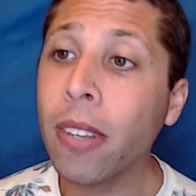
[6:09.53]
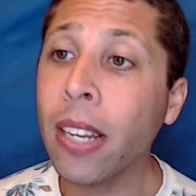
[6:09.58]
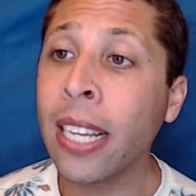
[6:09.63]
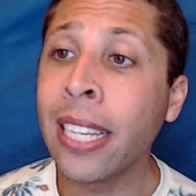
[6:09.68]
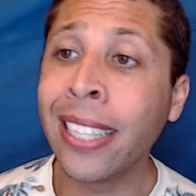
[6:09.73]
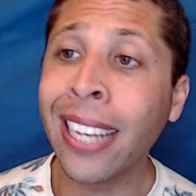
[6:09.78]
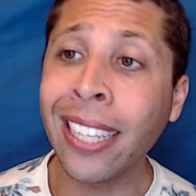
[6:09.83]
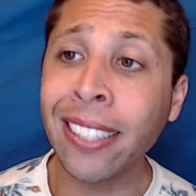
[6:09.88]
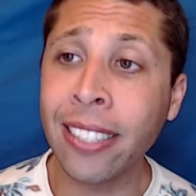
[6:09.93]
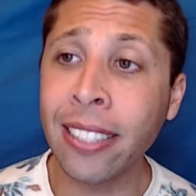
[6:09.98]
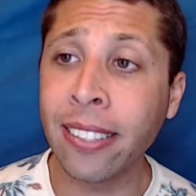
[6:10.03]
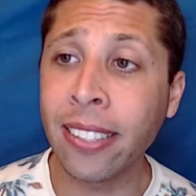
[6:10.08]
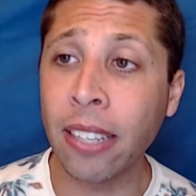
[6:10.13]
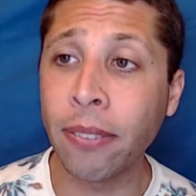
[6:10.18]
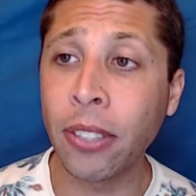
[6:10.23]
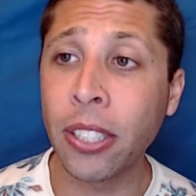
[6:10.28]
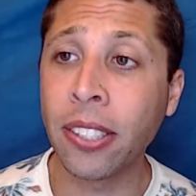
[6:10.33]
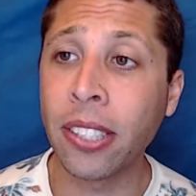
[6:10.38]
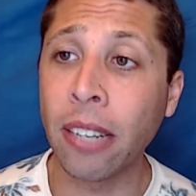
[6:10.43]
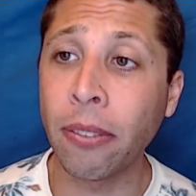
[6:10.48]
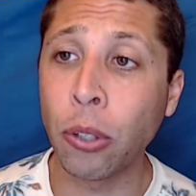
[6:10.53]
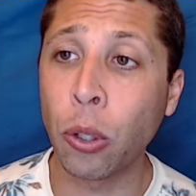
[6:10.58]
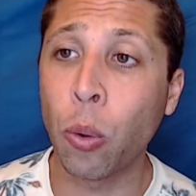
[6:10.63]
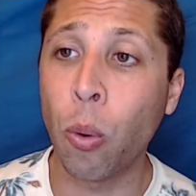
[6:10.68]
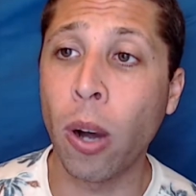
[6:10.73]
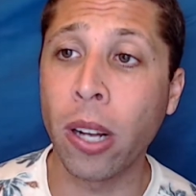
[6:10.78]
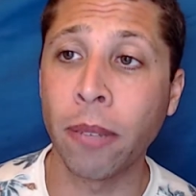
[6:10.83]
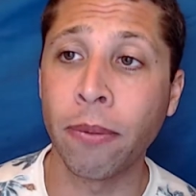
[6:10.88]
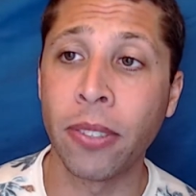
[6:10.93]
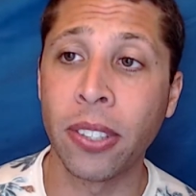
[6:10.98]
In nineteen seventy-seven,
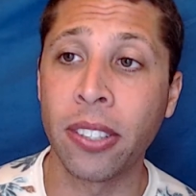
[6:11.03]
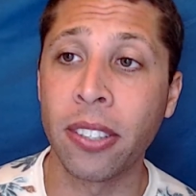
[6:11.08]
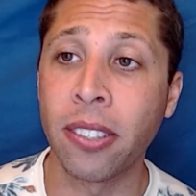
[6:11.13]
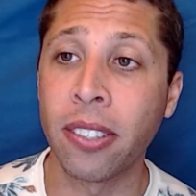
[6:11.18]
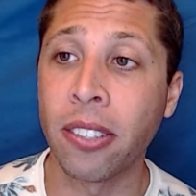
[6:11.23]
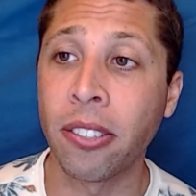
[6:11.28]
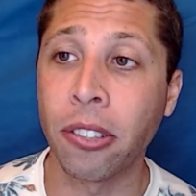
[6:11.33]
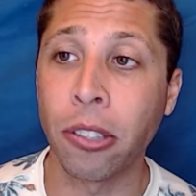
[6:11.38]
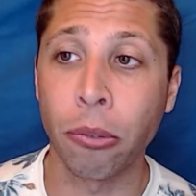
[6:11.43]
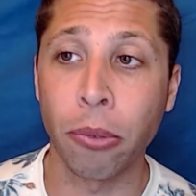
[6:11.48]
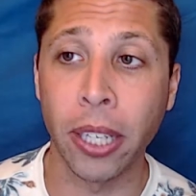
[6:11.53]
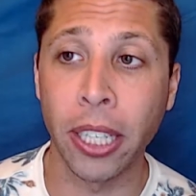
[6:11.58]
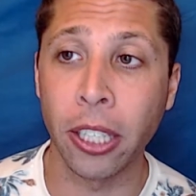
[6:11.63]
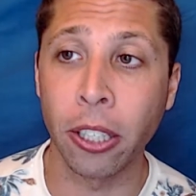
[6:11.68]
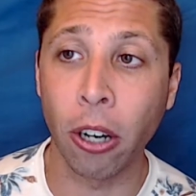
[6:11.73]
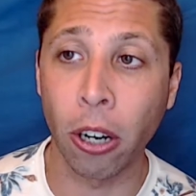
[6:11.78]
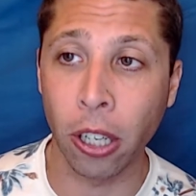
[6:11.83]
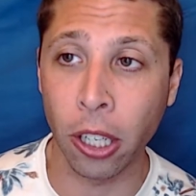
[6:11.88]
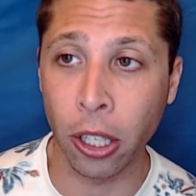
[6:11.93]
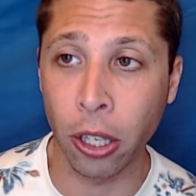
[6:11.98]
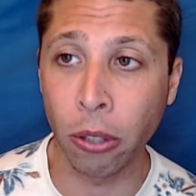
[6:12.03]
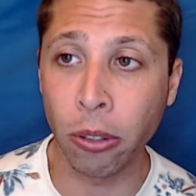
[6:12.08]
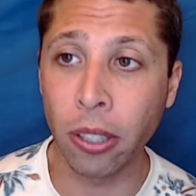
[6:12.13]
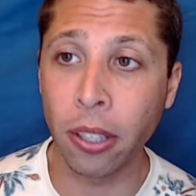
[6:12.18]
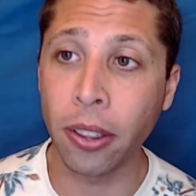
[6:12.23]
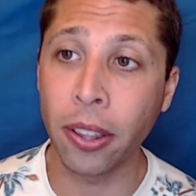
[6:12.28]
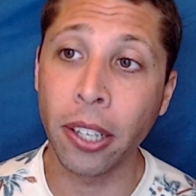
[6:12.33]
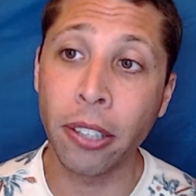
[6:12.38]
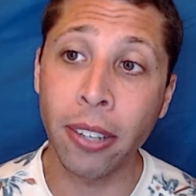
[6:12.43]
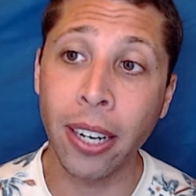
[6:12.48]
quantum physicist Lorraine
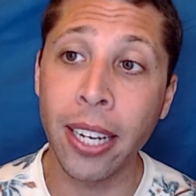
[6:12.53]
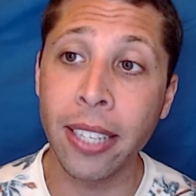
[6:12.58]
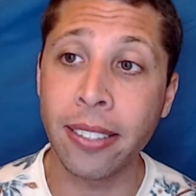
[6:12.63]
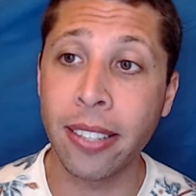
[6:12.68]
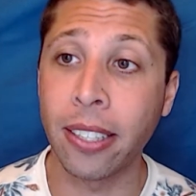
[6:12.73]
Garganola theorized